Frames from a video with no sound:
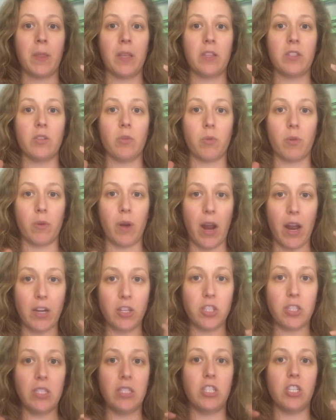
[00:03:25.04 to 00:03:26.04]
So we're
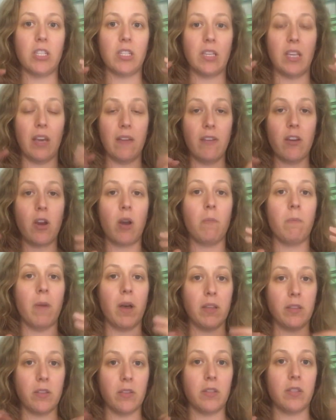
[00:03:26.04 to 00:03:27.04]
actually just giving our
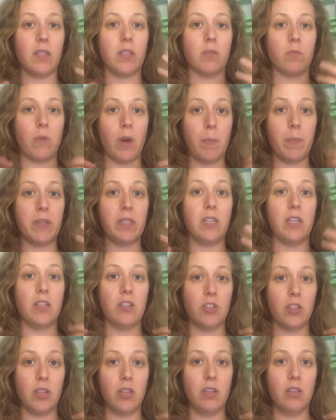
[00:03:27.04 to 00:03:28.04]
muscles this
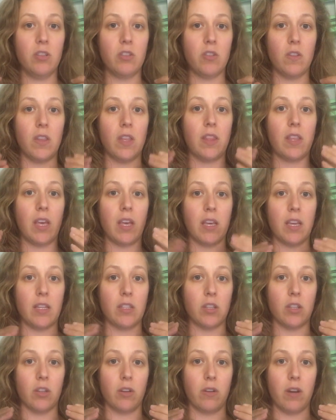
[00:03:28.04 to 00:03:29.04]
repetition so that they get
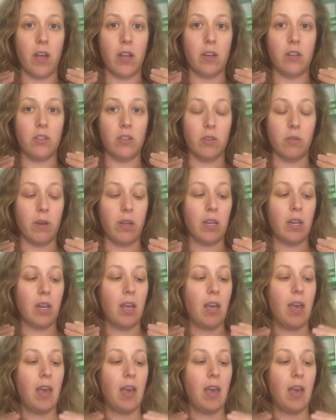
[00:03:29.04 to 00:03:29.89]
to learn how to do it.